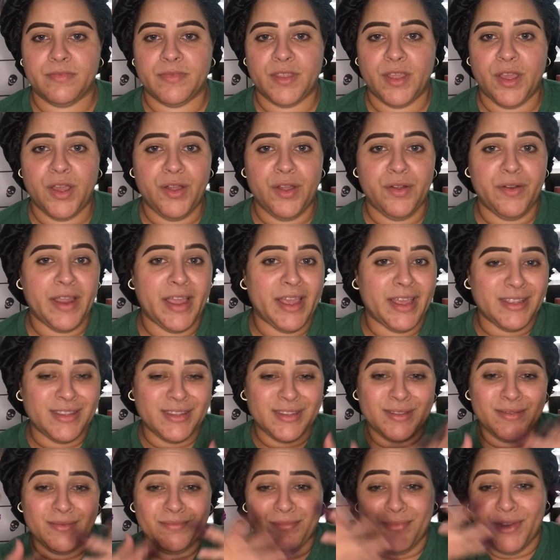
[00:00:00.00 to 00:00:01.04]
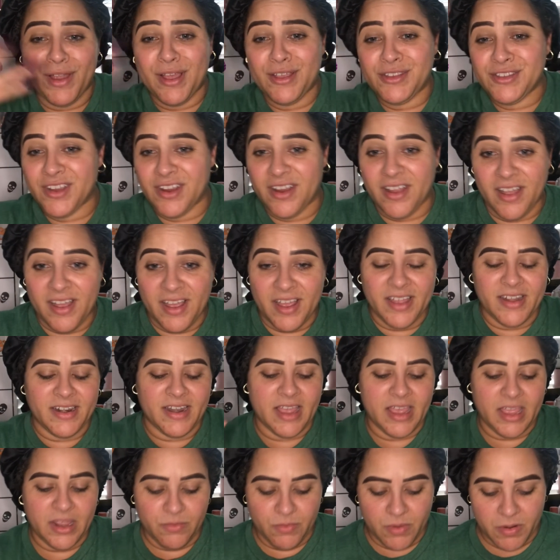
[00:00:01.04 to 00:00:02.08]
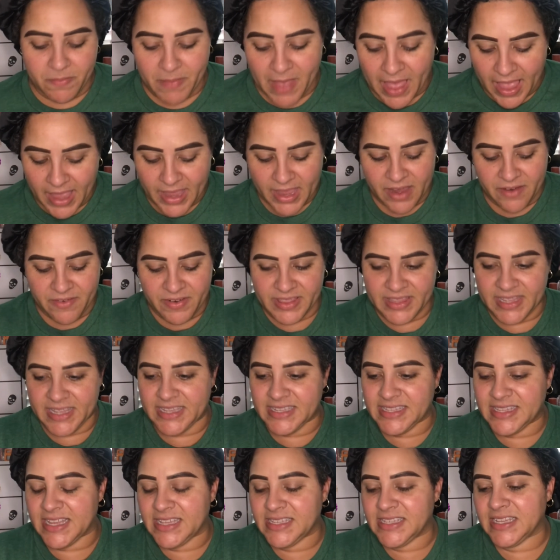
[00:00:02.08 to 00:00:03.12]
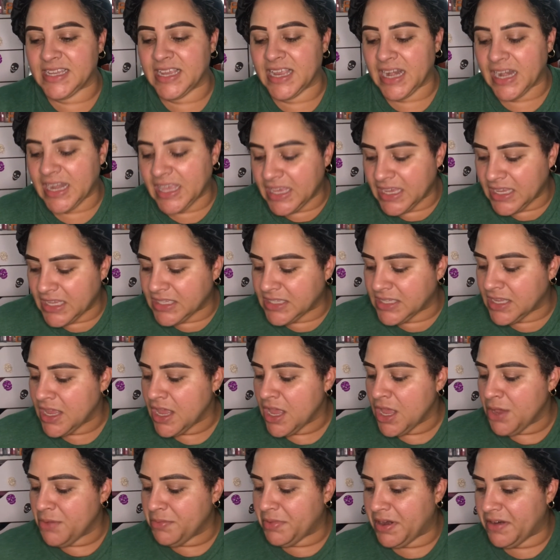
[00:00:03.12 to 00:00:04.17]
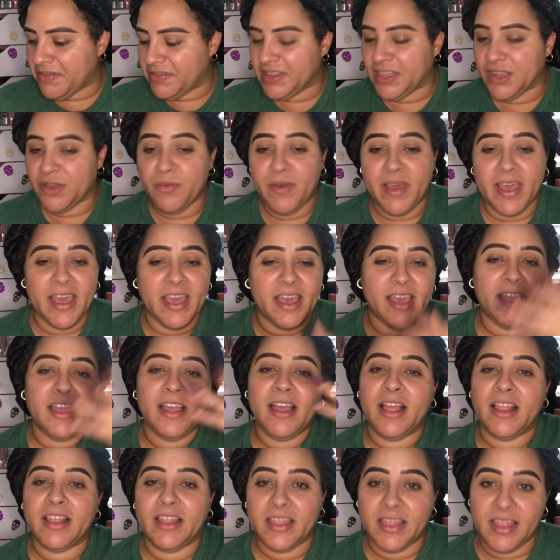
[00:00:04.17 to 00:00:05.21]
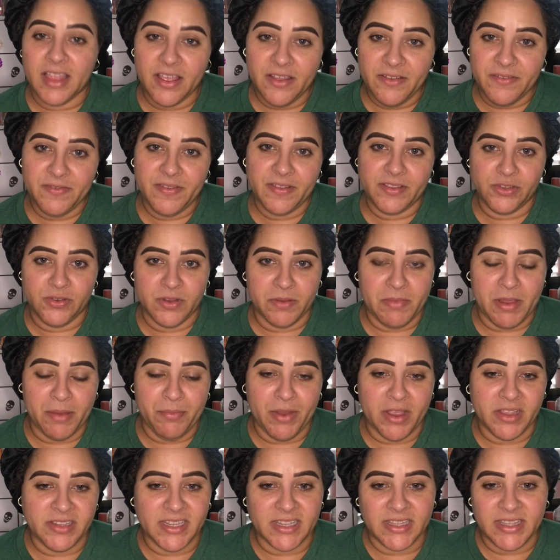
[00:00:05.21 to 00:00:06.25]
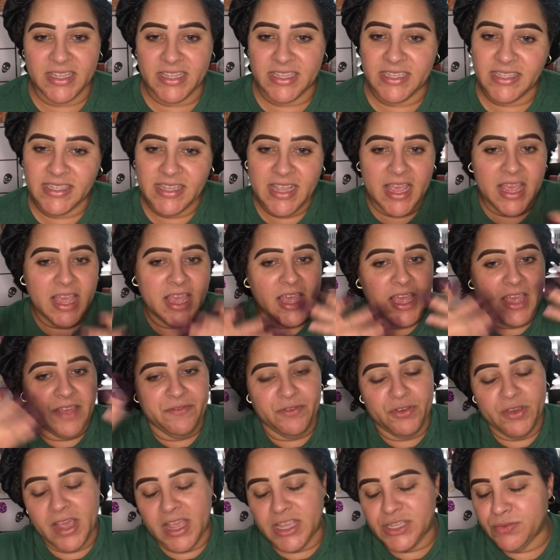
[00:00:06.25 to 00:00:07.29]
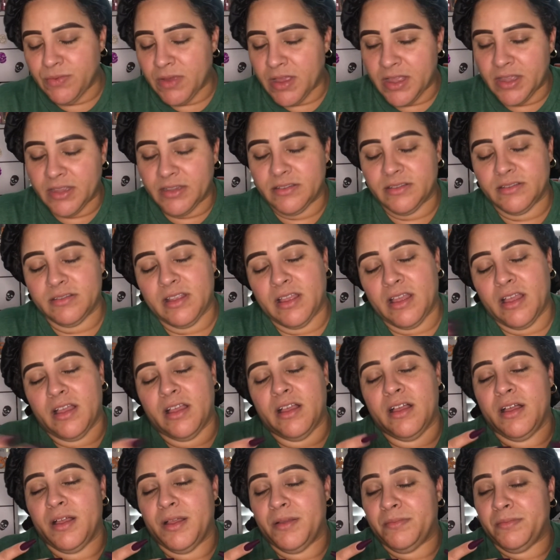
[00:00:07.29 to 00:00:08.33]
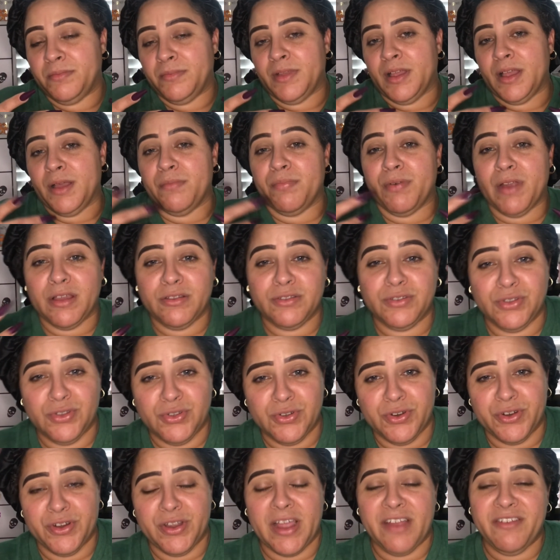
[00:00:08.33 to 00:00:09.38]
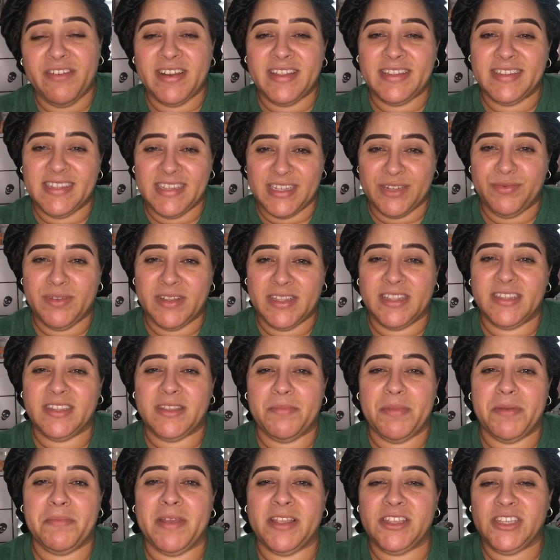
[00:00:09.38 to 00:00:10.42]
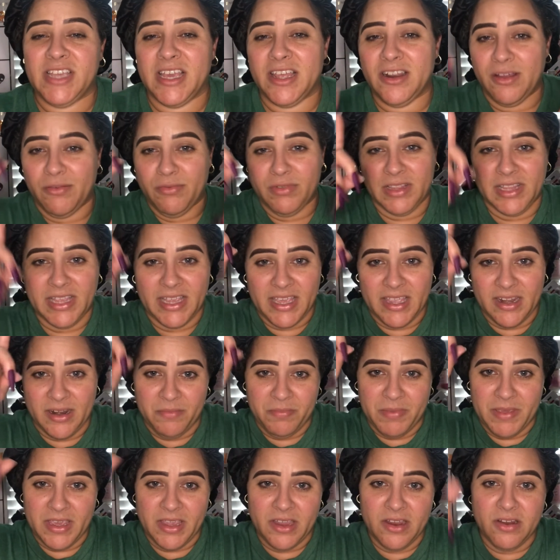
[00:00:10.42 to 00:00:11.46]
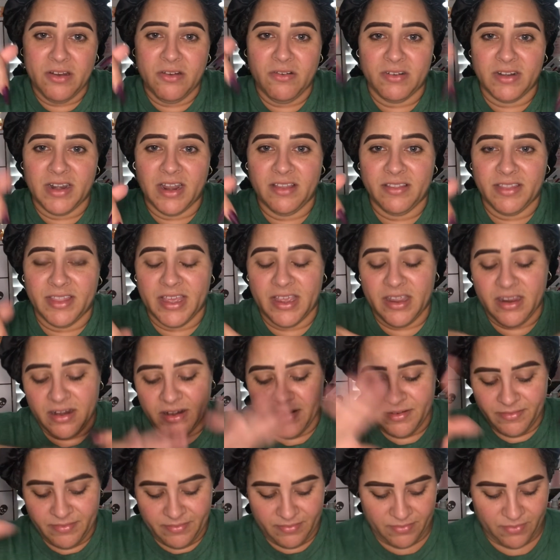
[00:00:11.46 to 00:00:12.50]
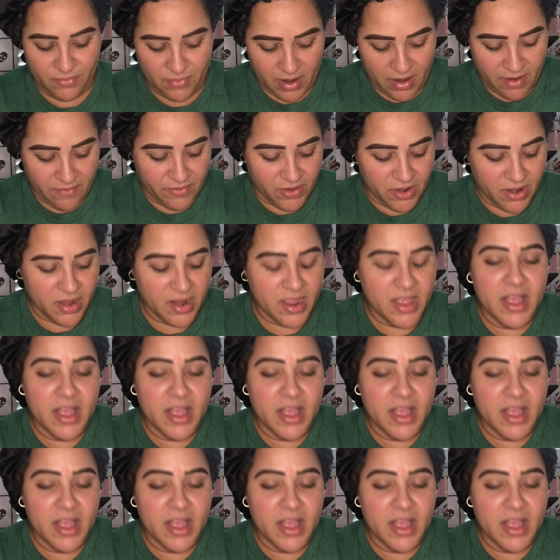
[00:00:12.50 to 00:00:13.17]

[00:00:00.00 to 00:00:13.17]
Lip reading: All right, brows are on, and we're back. Everything is nice and cleaned, put everything away. I love doing my brows like this. If you guys want a brow tutorial, I already did one that's up on my channel. I will link it up here or down there, wherever.